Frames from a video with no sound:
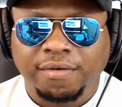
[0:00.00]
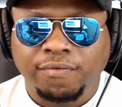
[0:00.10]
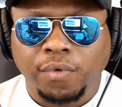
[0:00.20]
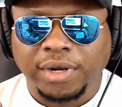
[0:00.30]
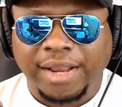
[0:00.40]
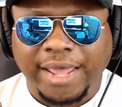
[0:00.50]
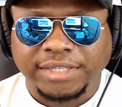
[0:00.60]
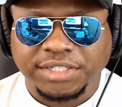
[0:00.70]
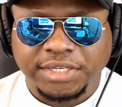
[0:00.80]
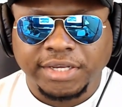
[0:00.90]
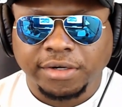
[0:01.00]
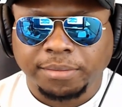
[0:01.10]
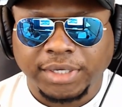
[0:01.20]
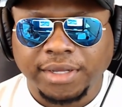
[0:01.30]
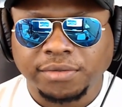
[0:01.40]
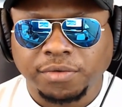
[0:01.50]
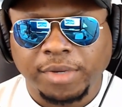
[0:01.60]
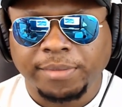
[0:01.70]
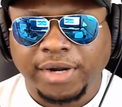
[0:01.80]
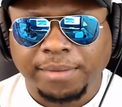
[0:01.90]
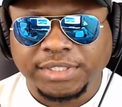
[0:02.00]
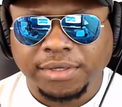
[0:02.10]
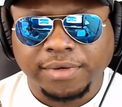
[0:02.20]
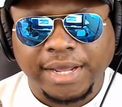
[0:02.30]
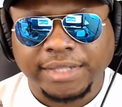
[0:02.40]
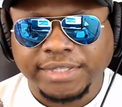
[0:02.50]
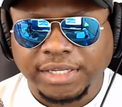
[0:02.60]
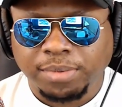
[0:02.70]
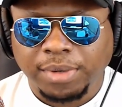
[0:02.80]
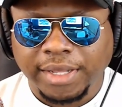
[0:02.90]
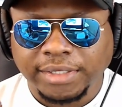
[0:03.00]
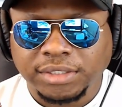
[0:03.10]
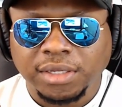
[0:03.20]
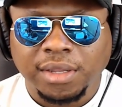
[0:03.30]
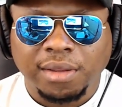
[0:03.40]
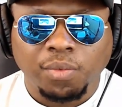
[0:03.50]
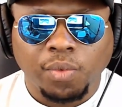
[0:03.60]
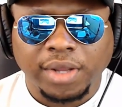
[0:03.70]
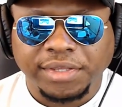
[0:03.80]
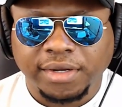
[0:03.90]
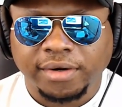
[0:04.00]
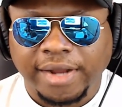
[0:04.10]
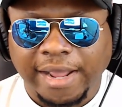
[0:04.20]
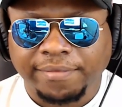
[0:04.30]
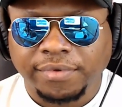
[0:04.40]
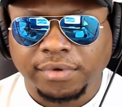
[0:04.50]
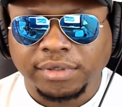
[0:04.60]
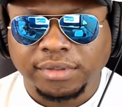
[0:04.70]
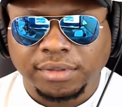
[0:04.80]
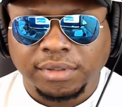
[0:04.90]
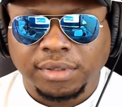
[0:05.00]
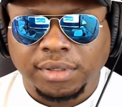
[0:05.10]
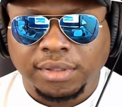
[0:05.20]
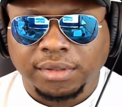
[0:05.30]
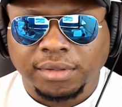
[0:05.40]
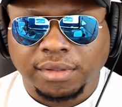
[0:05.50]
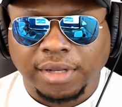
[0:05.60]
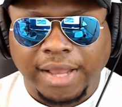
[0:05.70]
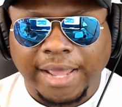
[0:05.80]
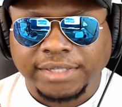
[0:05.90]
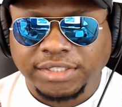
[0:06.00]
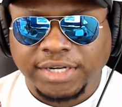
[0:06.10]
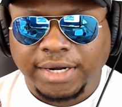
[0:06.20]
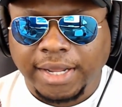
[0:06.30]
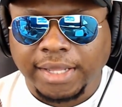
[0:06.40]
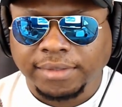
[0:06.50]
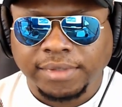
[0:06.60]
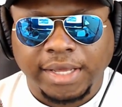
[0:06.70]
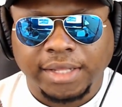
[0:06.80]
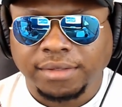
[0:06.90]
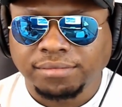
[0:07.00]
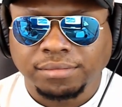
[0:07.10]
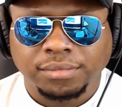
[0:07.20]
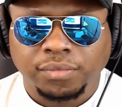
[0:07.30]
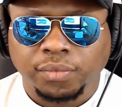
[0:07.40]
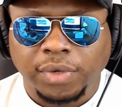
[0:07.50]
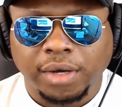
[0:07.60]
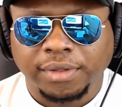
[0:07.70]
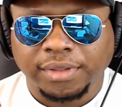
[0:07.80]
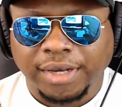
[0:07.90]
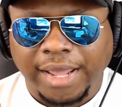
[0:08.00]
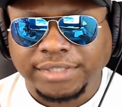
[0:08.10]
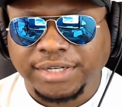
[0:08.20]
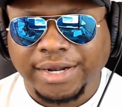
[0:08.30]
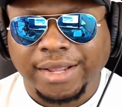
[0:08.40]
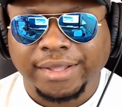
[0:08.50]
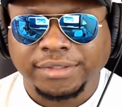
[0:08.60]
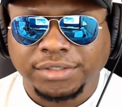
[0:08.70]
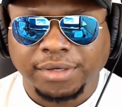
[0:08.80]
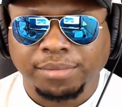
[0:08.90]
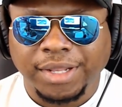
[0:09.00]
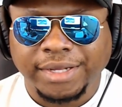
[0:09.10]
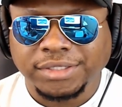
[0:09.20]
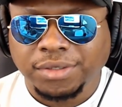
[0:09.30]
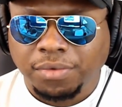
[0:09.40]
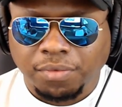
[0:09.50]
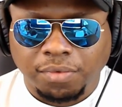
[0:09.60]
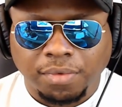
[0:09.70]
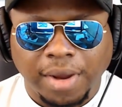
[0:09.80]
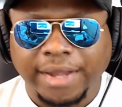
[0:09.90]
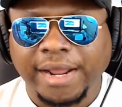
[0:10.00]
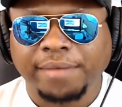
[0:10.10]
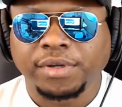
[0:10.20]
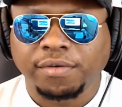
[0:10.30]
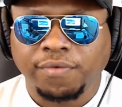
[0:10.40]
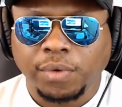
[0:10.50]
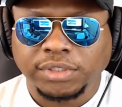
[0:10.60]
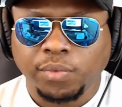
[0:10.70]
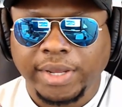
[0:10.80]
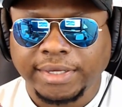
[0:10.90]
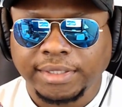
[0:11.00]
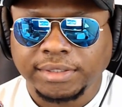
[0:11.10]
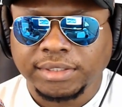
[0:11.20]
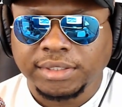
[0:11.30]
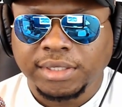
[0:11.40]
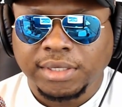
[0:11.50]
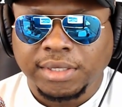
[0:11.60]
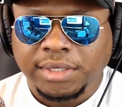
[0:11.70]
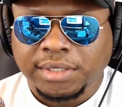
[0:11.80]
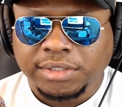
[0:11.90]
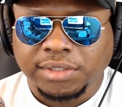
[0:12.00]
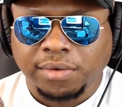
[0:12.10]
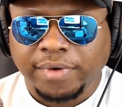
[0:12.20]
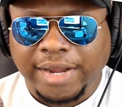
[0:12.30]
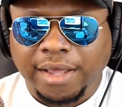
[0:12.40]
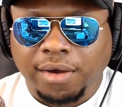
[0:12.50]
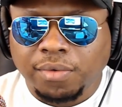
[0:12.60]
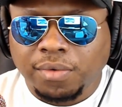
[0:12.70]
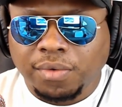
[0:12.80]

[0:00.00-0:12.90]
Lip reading: for the last year, because remember, Episode 9 takes place 1 year after The Last Jedi, and we all know The Last Jedi took place right after The Force Awakens. So now